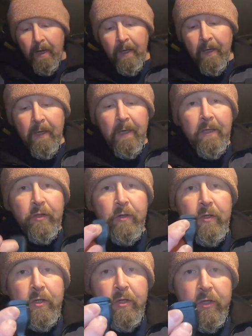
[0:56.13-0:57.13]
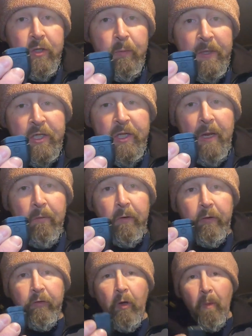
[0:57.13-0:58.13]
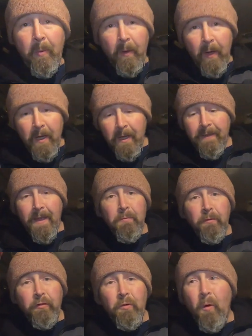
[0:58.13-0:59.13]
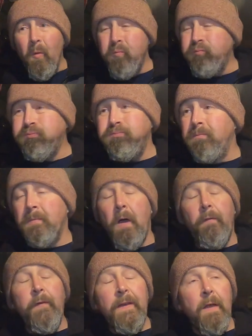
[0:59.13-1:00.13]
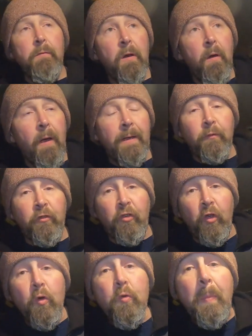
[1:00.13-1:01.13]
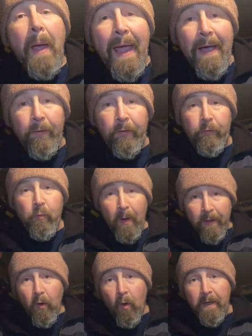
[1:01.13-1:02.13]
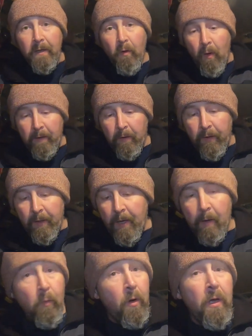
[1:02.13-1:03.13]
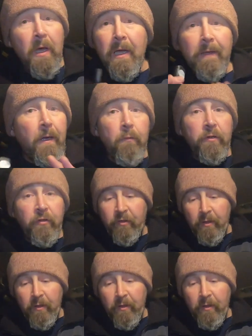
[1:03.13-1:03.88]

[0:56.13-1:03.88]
it. Literally just a switch there at the top. They were sort of, I think they were like £2, £1.99 I think they were. They were